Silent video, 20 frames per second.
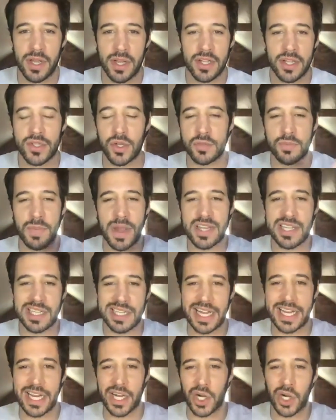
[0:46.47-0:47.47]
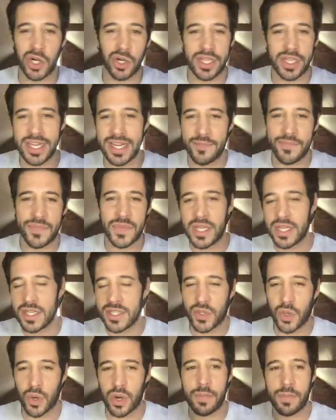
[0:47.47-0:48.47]
So it's basically like an early
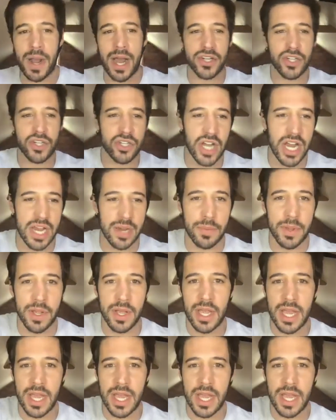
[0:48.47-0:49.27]
sauropod shape.